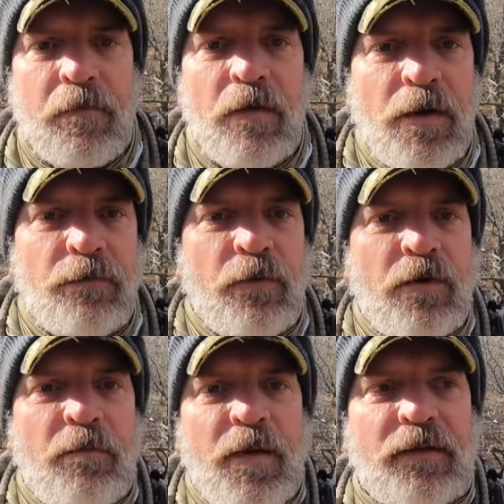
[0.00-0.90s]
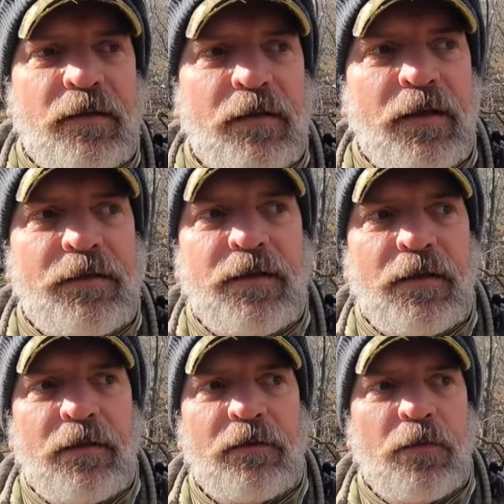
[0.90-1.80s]
All right, welcome back to
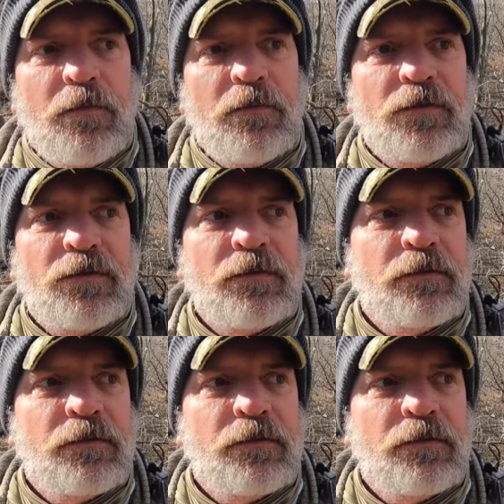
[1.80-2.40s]
18 Outdoors.